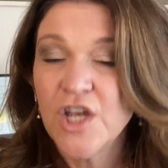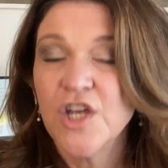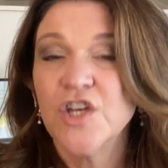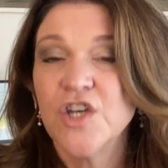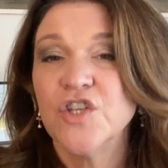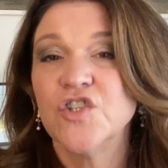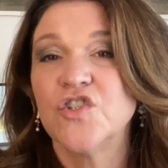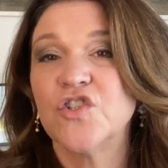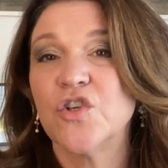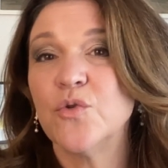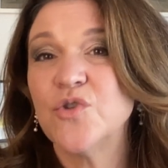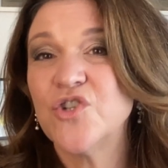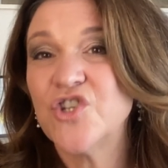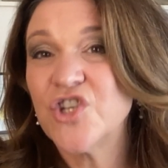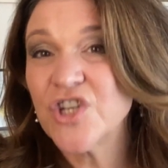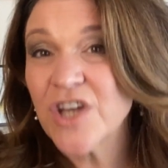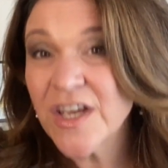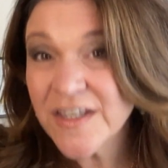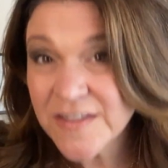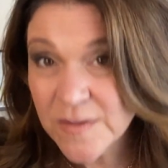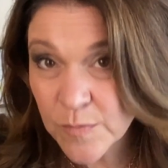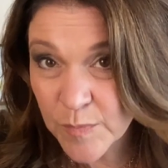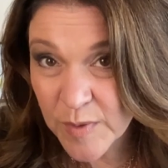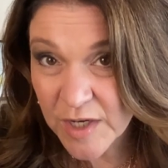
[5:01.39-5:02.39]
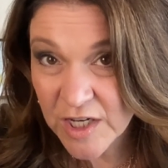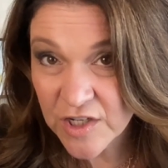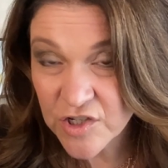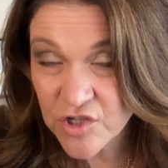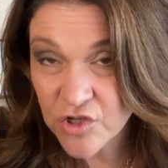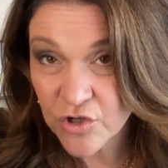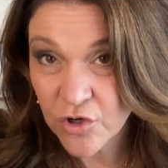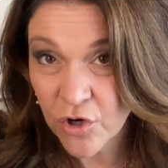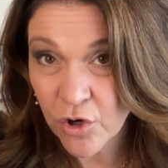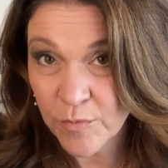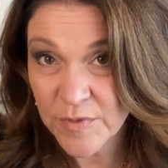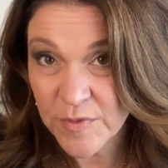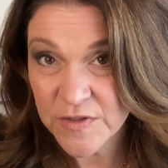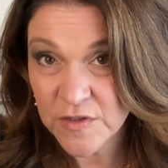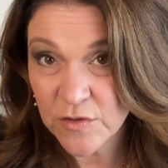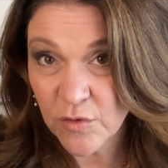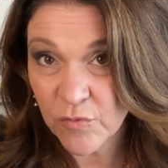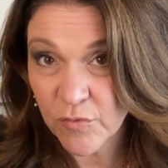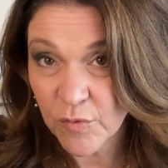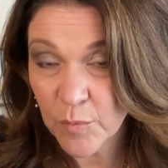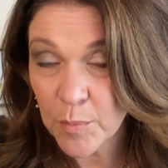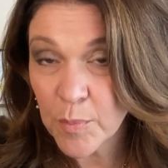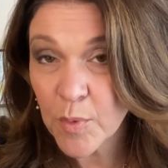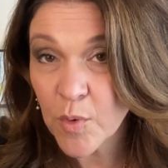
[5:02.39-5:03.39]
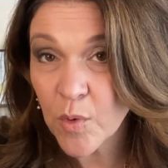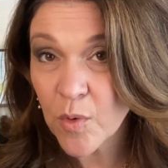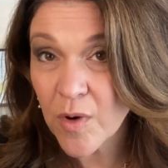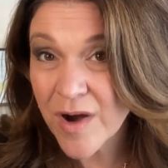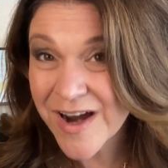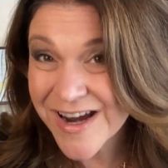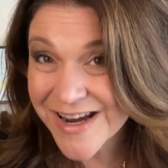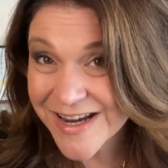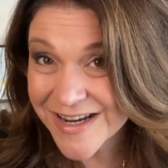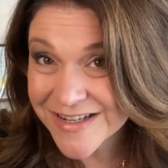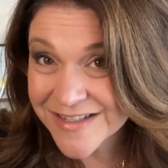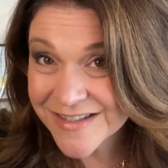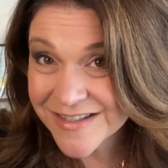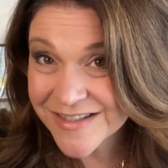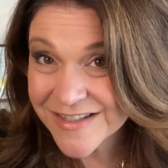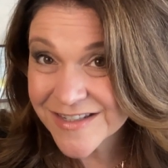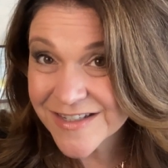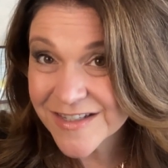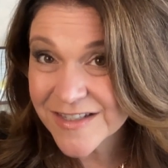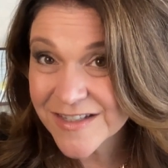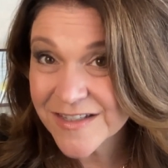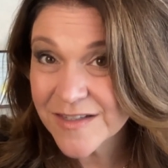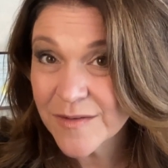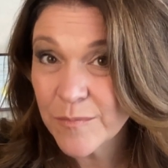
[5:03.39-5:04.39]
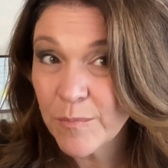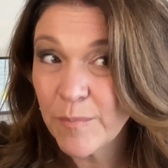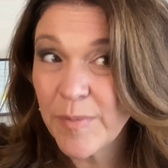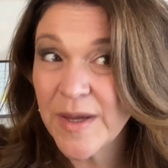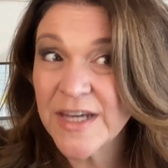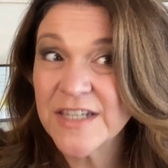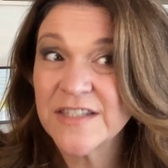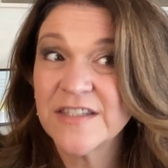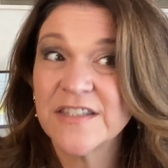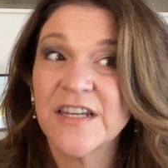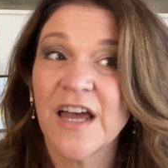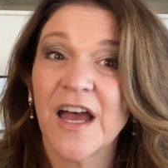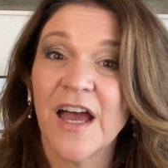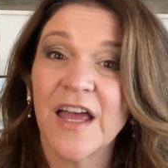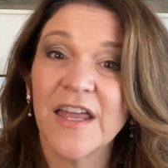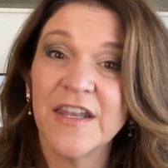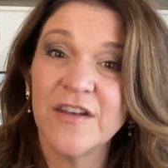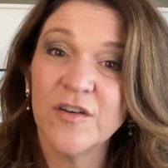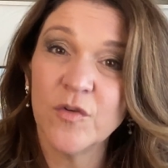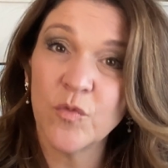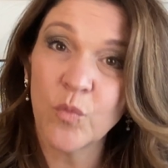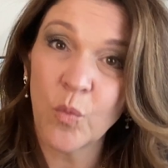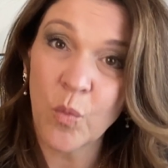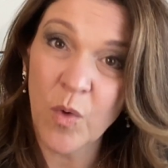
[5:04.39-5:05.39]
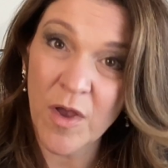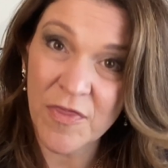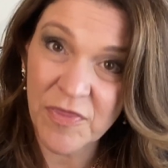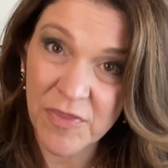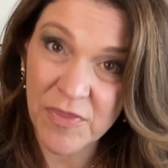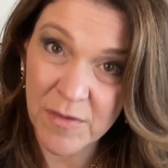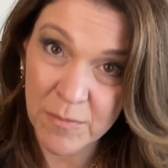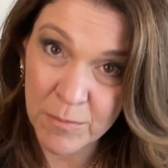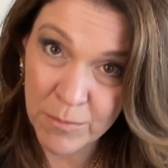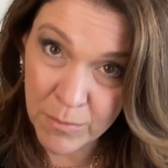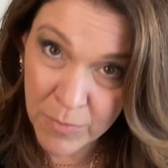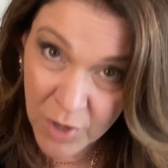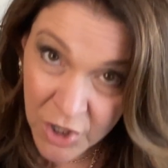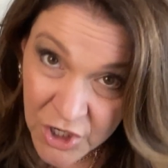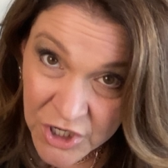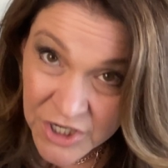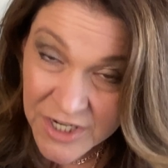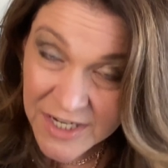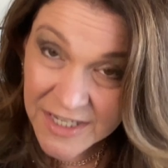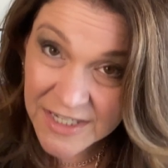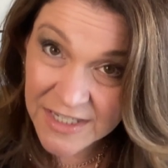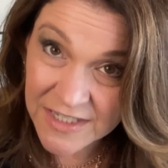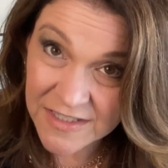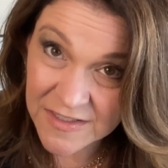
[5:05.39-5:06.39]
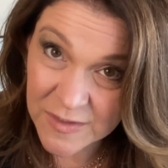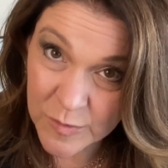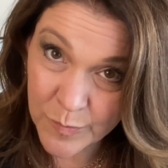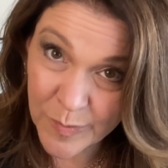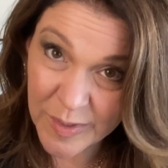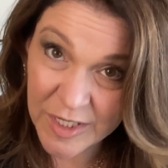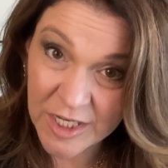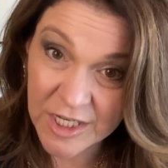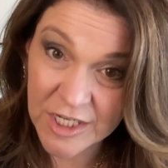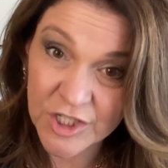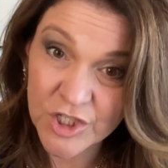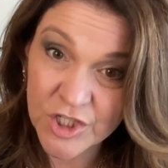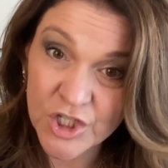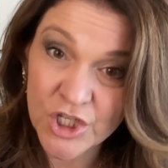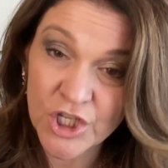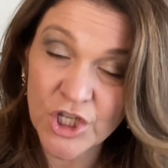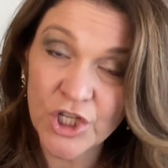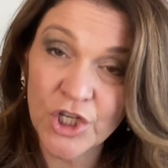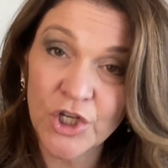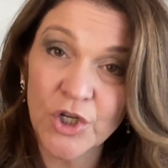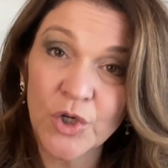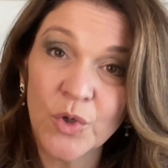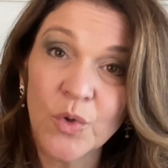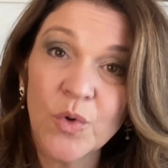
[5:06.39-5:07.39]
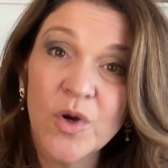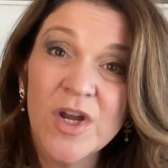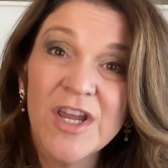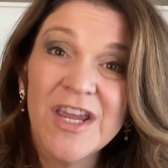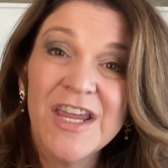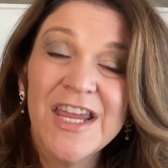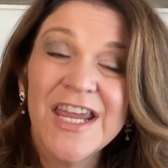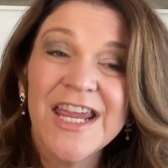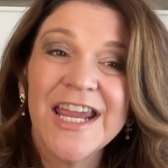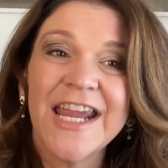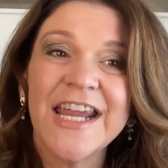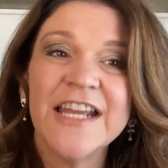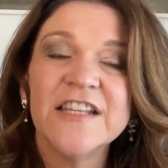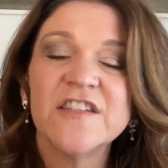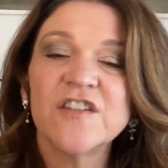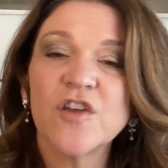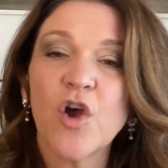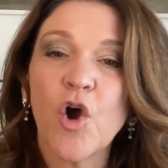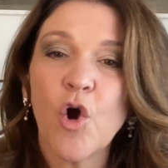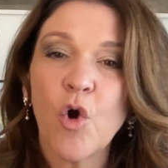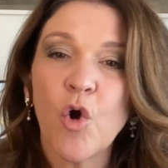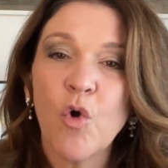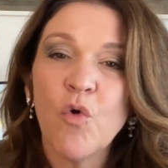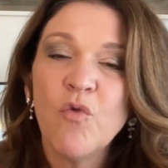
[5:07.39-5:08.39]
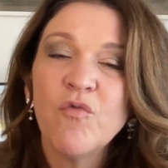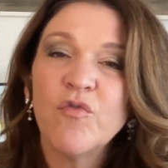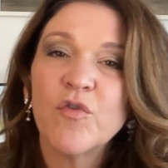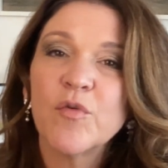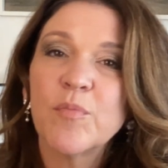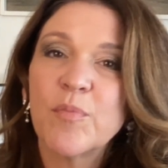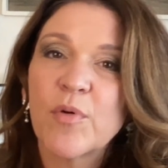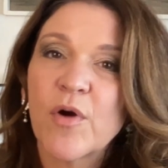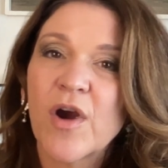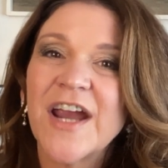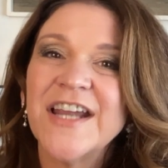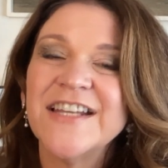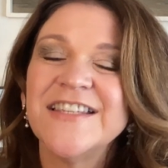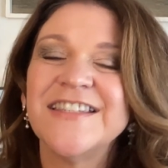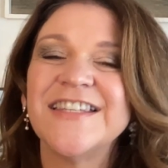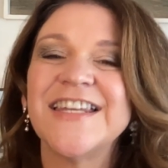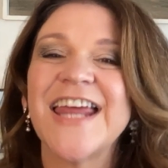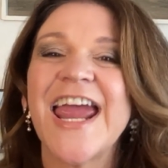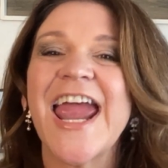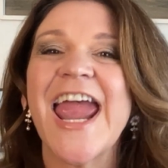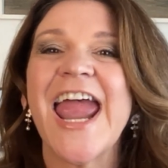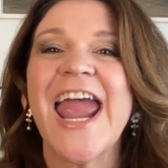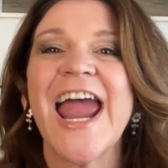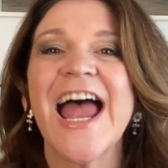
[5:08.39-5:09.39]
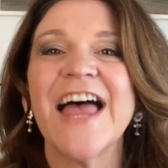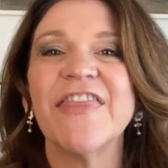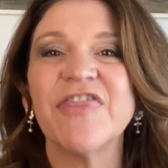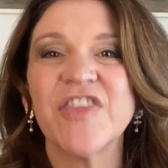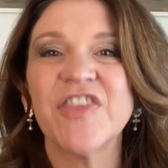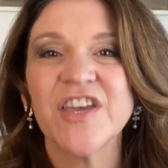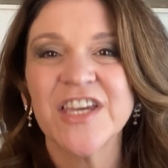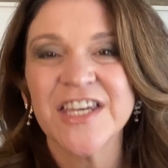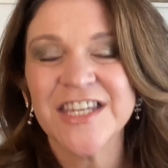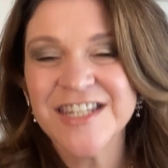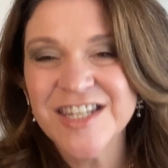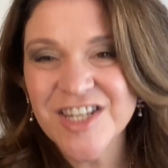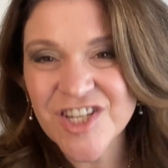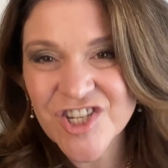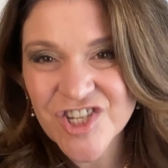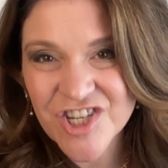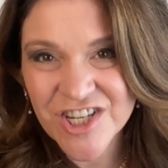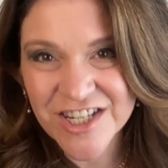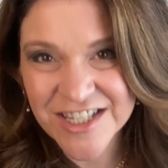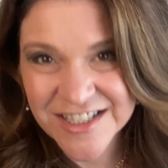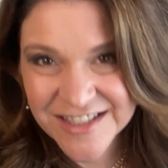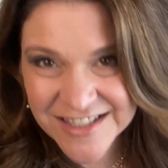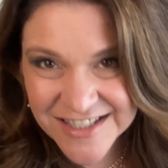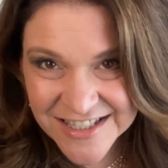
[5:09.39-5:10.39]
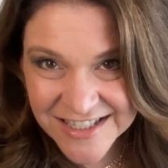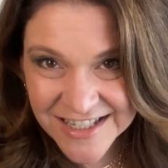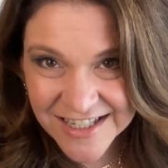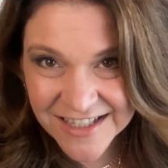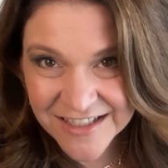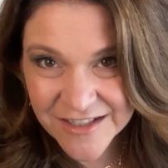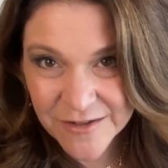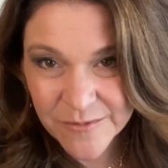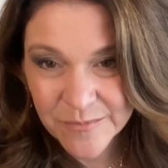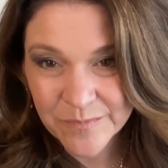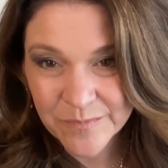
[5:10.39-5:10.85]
So just because your home is overpriced based on what the market is speaking to you, it's overpriced at the condition it's in.